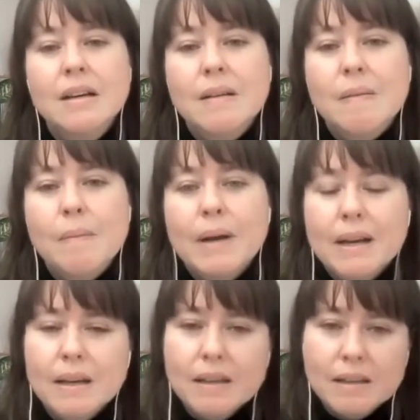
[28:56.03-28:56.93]

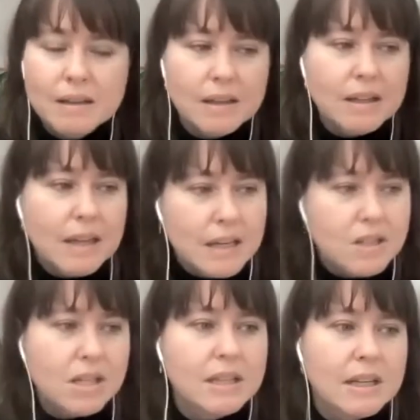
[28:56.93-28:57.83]
by
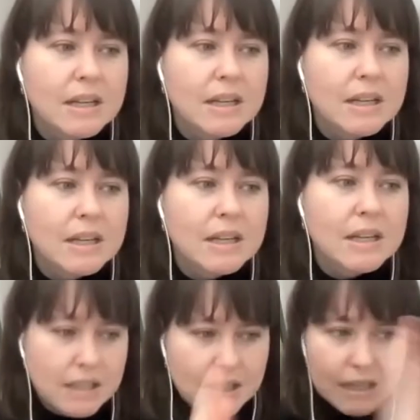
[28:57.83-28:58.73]
engaging in the kind of
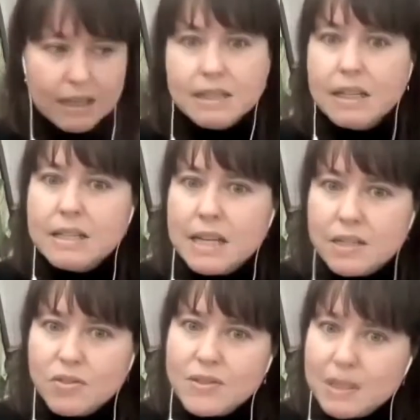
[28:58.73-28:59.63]
sex that, like I said,
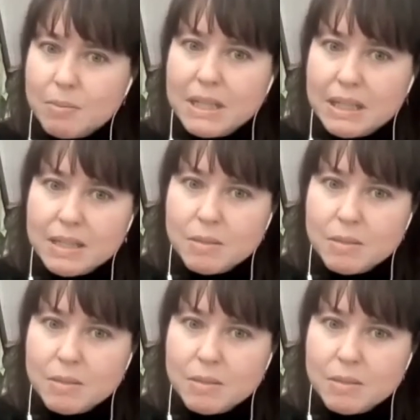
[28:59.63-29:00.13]
takes 15 minutes